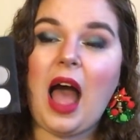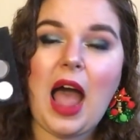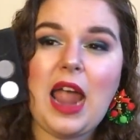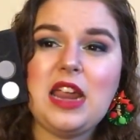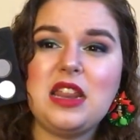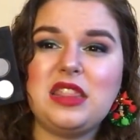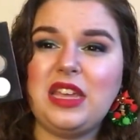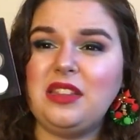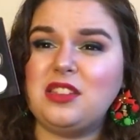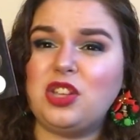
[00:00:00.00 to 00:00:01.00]
I
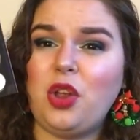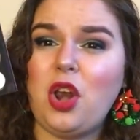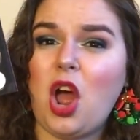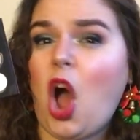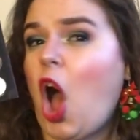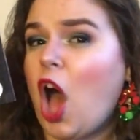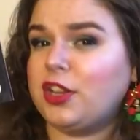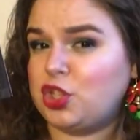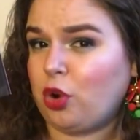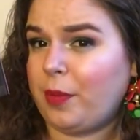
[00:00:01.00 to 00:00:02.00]
think this is an
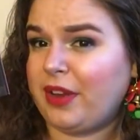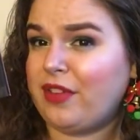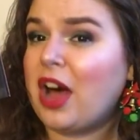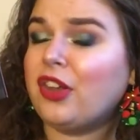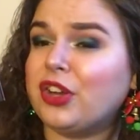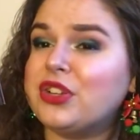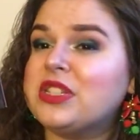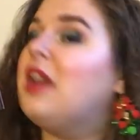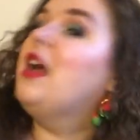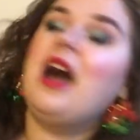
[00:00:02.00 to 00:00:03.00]
odd assortment of
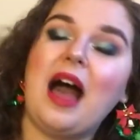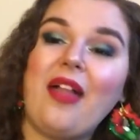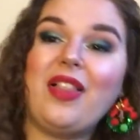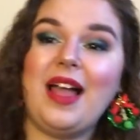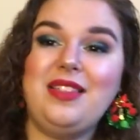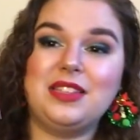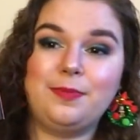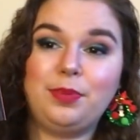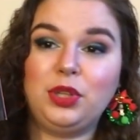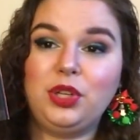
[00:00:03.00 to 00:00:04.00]
colors. I like
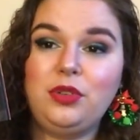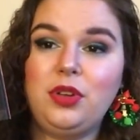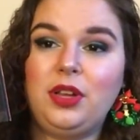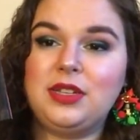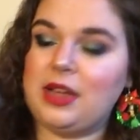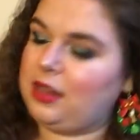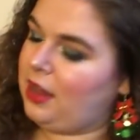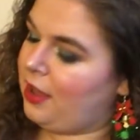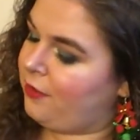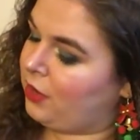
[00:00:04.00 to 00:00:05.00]
this blue. You can tell I
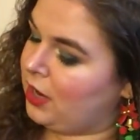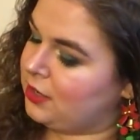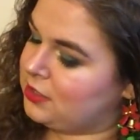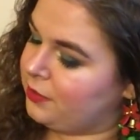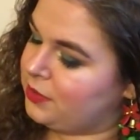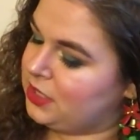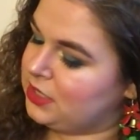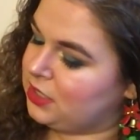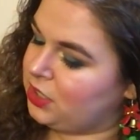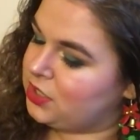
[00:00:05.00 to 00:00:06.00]
have gotten some
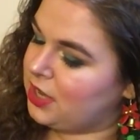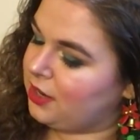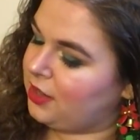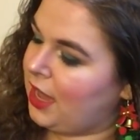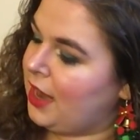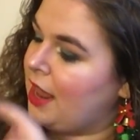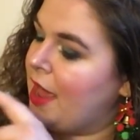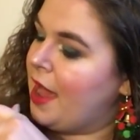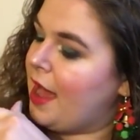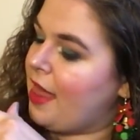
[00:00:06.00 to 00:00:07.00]
decent use out of that.
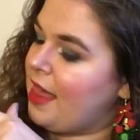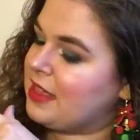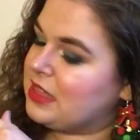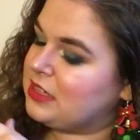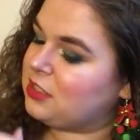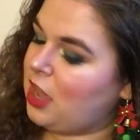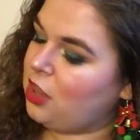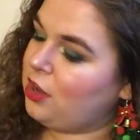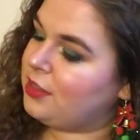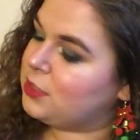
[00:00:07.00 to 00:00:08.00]
I like this
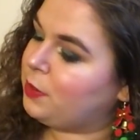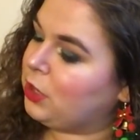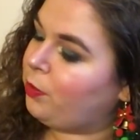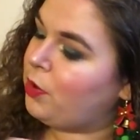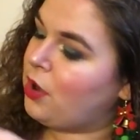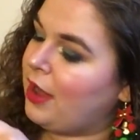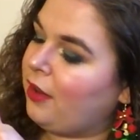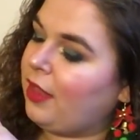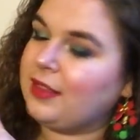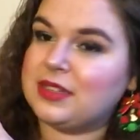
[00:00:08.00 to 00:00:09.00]
color and this purple. I
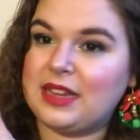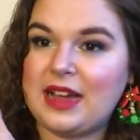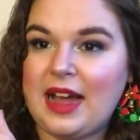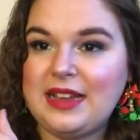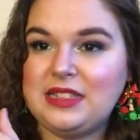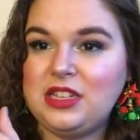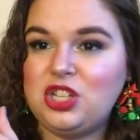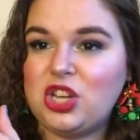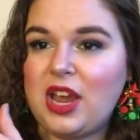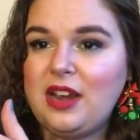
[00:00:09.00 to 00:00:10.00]
like this like icy
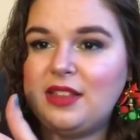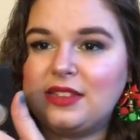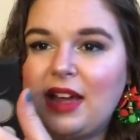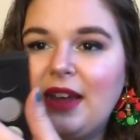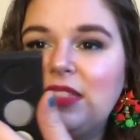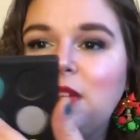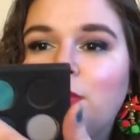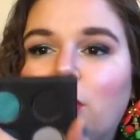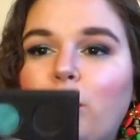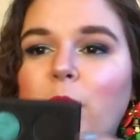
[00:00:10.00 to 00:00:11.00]
shade, this icy
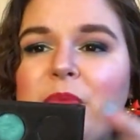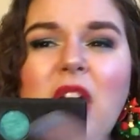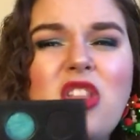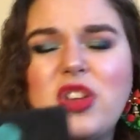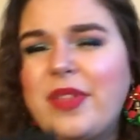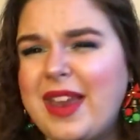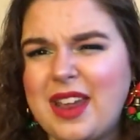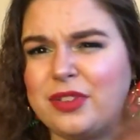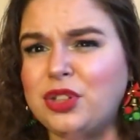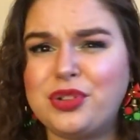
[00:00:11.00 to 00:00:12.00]
purple, though that
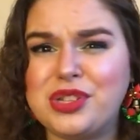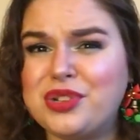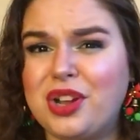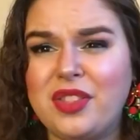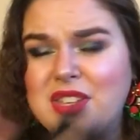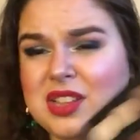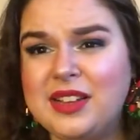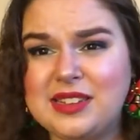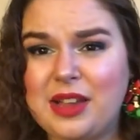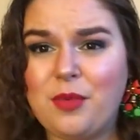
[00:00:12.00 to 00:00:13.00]
never looks as good on this
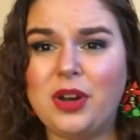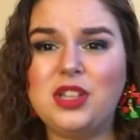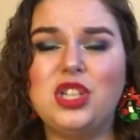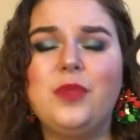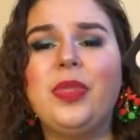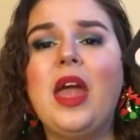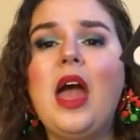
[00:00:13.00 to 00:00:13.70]
lid as I want it to.